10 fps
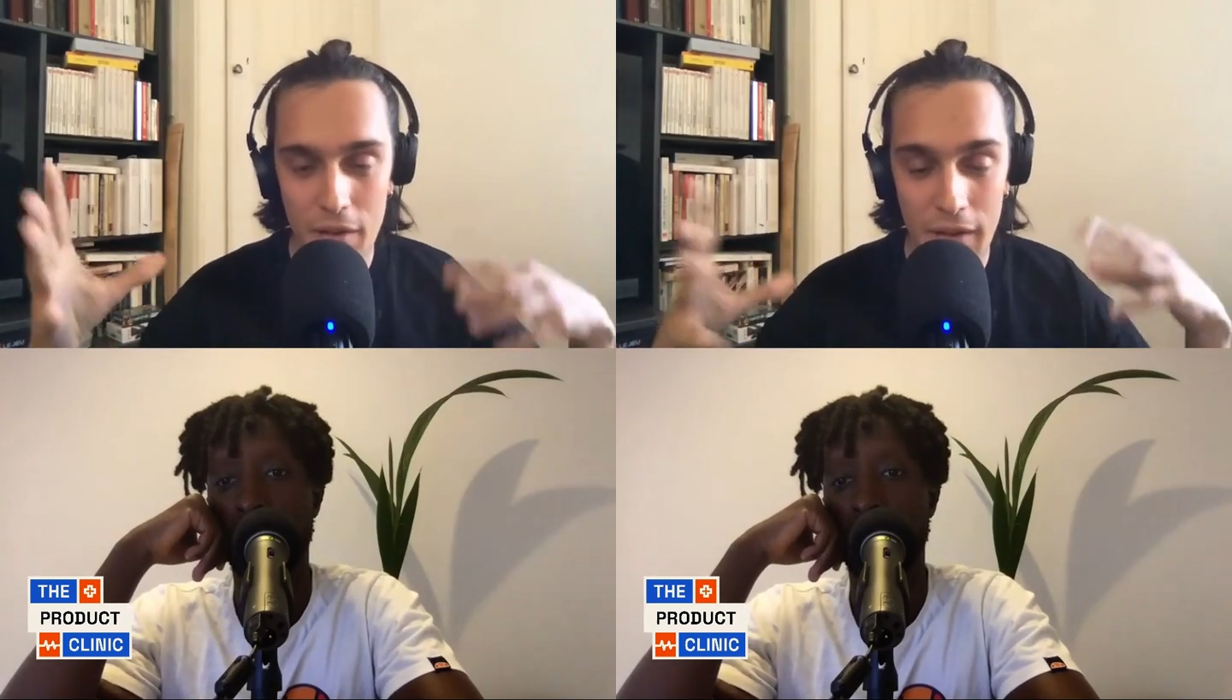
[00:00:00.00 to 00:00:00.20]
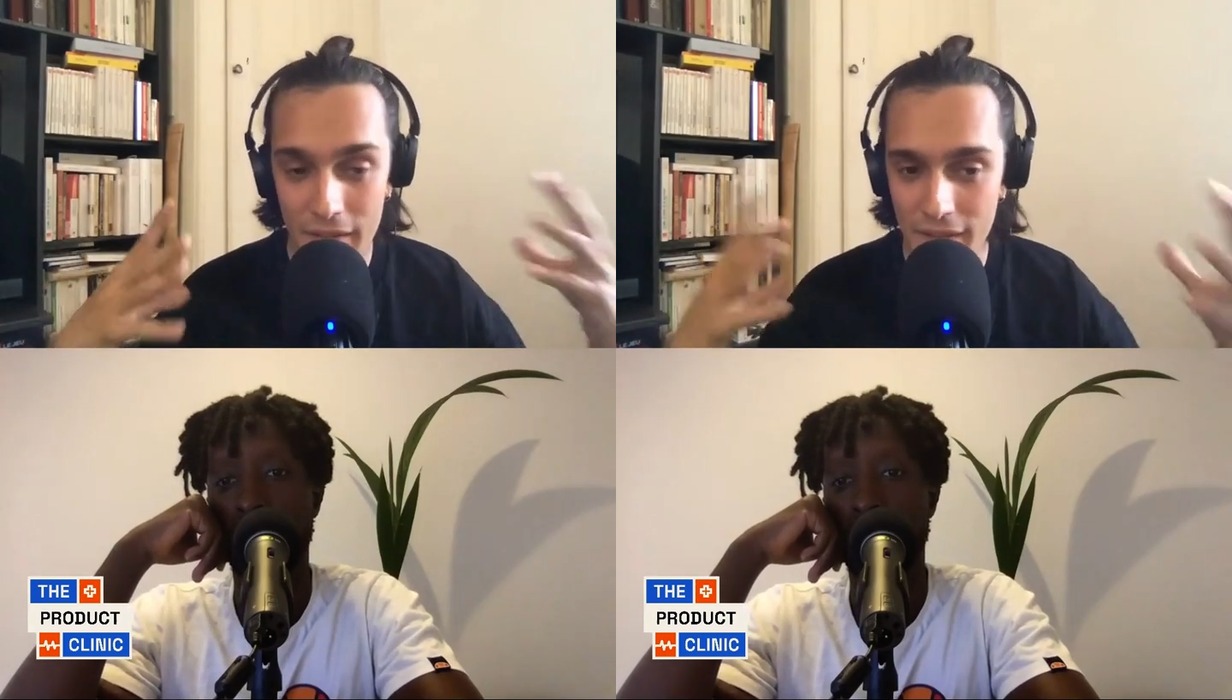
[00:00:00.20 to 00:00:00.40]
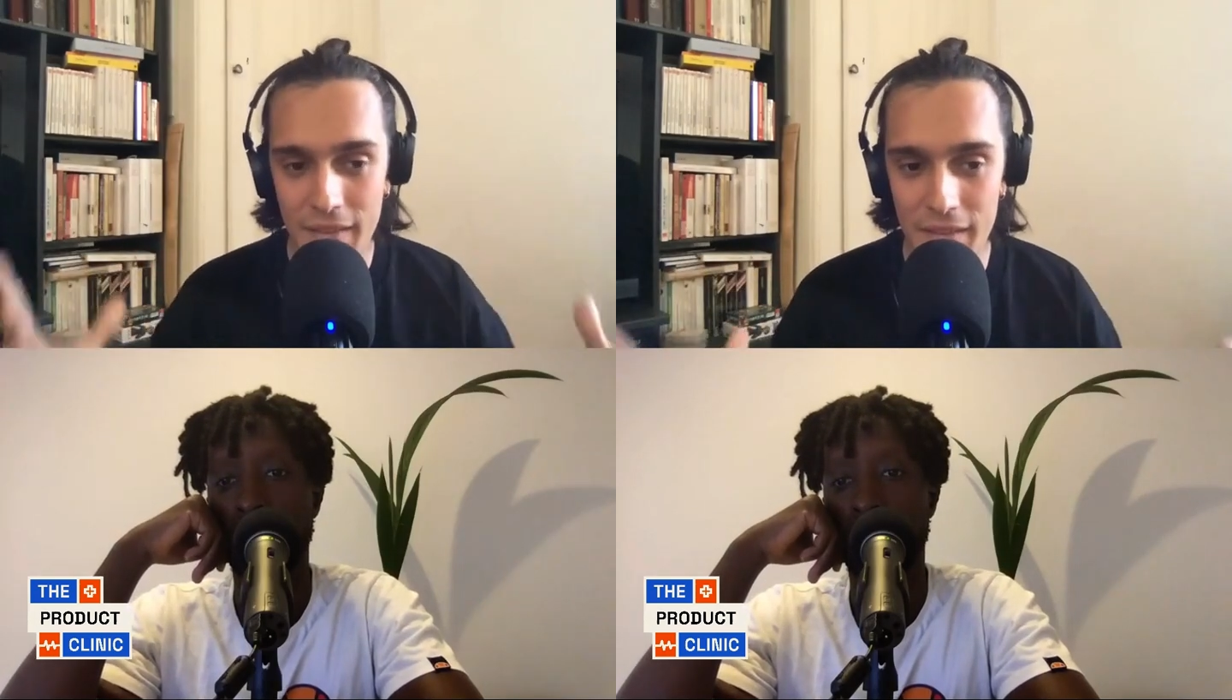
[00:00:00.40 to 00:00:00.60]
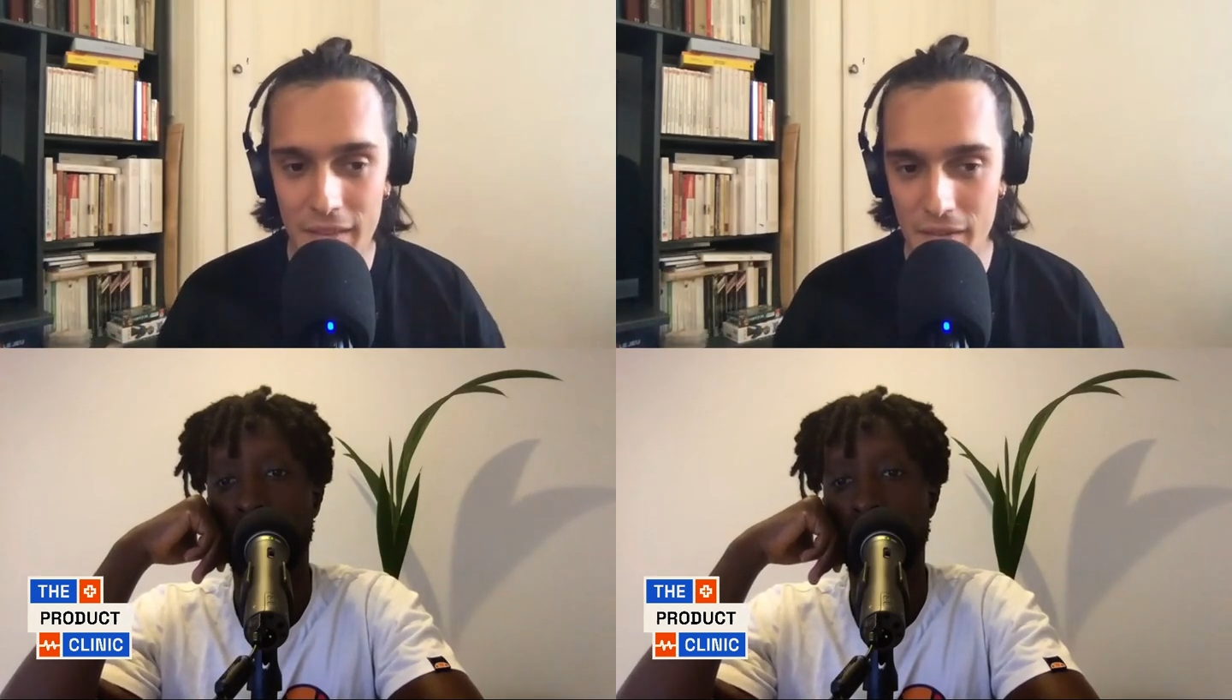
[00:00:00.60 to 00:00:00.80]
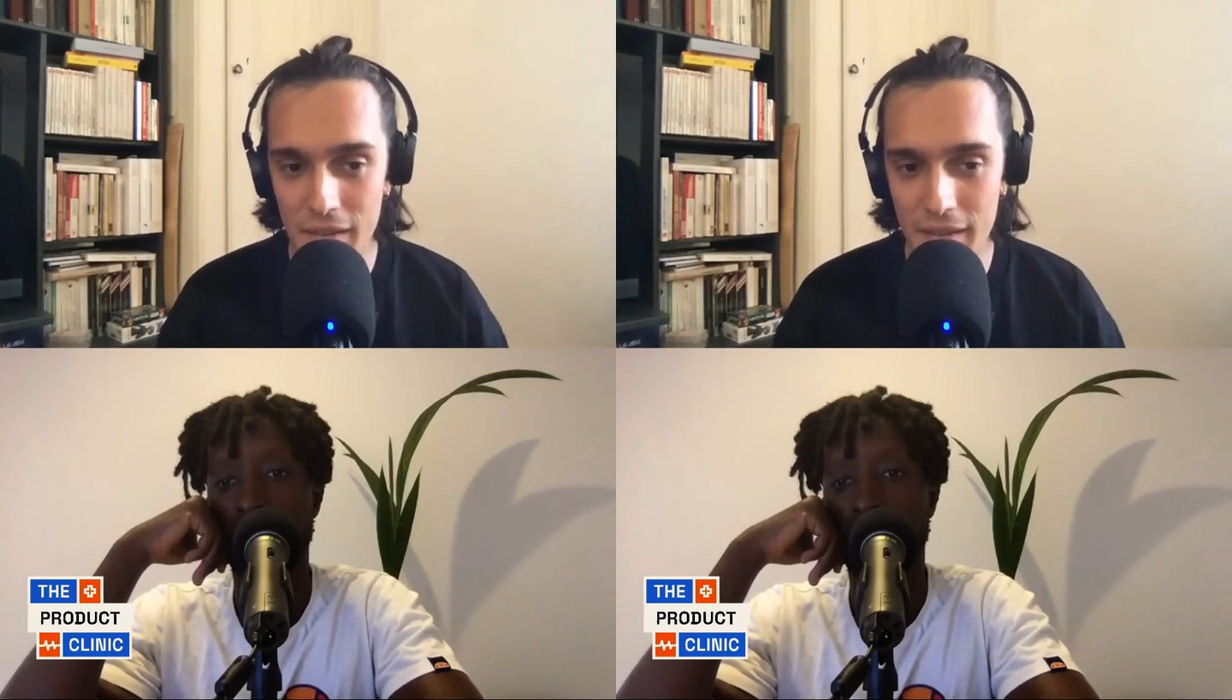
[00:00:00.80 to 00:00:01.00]
like
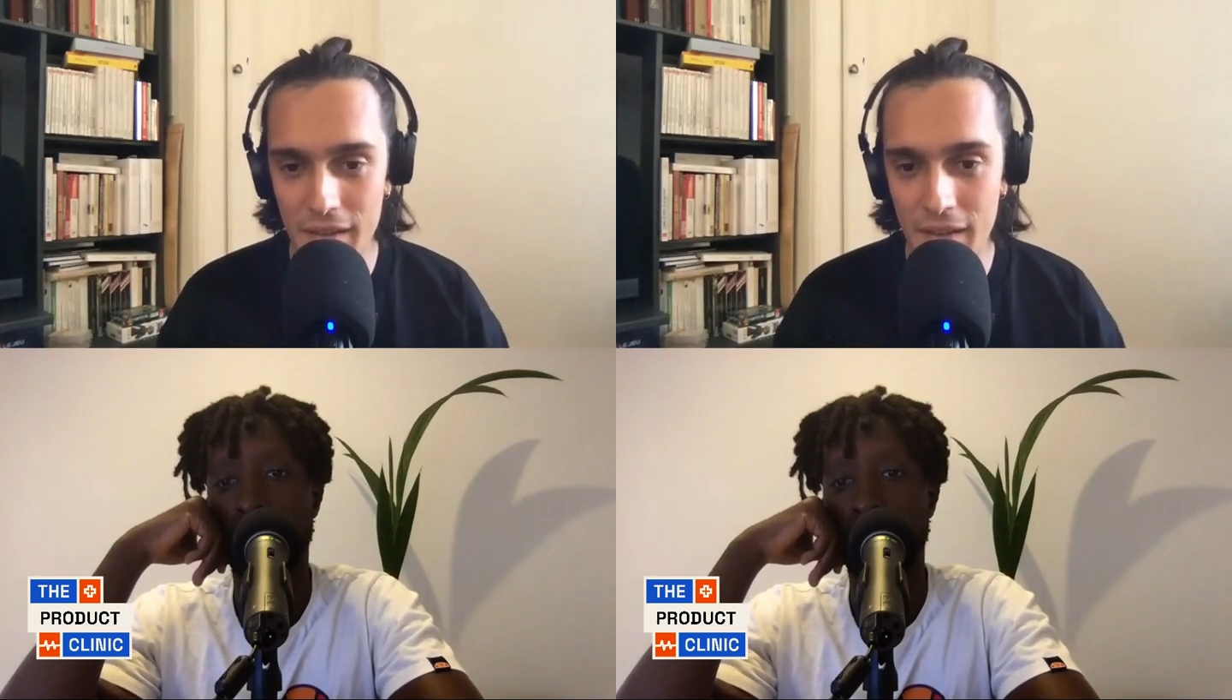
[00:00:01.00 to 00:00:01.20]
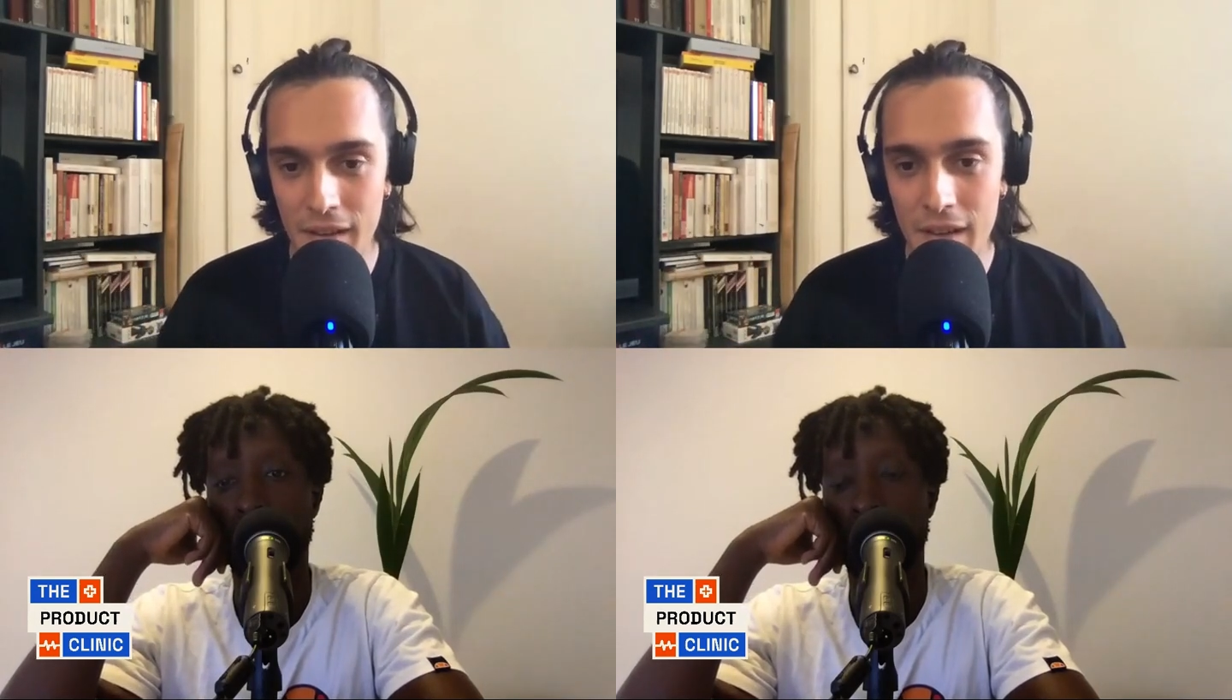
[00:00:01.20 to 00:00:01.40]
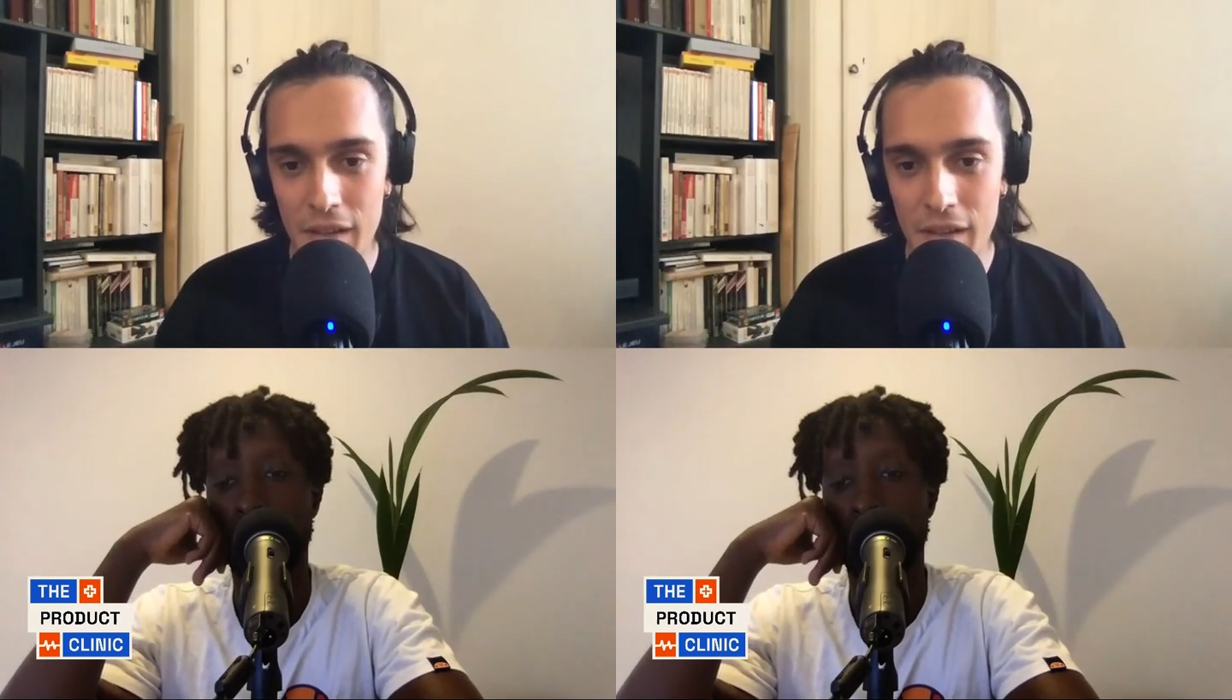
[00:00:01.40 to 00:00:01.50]
sensitive data,